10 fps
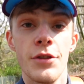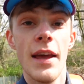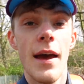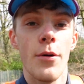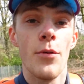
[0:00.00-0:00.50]
So
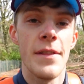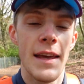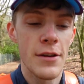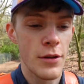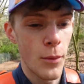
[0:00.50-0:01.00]
yeah, we're at the
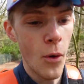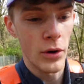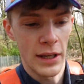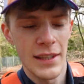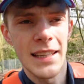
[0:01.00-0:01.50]
end of the
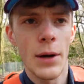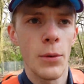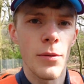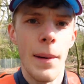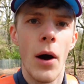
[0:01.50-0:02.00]
walk. I think it
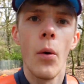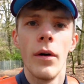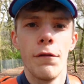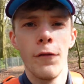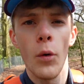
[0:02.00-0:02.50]
was
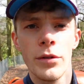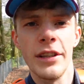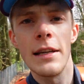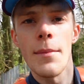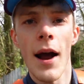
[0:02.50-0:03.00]
about
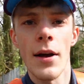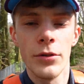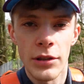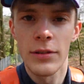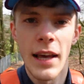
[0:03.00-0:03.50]
14
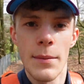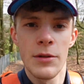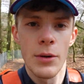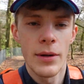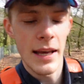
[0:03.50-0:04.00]
miles it came
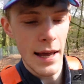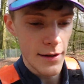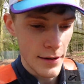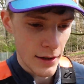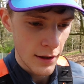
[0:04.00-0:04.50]
to at the
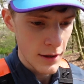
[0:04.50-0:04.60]
end.